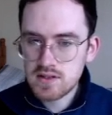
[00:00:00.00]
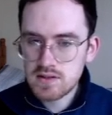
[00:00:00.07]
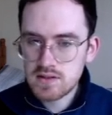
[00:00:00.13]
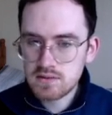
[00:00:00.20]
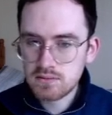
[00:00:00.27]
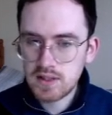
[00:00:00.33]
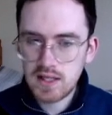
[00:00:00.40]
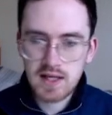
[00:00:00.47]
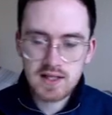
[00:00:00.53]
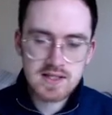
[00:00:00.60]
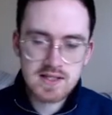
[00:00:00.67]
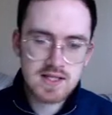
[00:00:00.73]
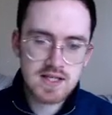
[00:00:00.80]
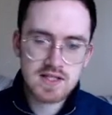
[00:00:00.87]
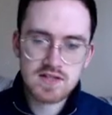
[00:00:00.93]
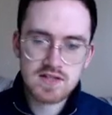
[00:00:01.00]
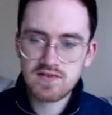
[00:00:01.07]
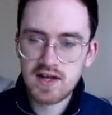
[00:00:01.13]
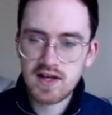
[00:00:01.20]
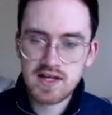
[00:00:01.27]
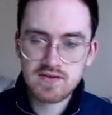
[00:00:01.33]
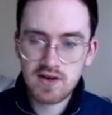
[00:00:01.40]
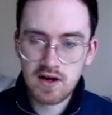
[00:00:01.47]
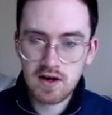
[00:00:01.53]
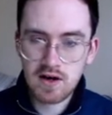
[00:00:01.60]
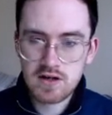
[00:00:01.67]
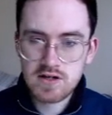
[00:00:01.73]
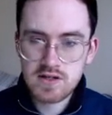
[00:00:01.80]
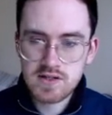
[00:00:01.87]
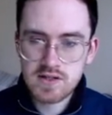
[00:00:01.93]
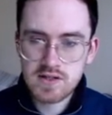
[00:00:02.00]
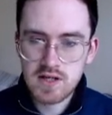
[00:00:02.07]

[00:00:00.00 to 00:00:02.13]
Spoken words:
we can't say it's 5 cars,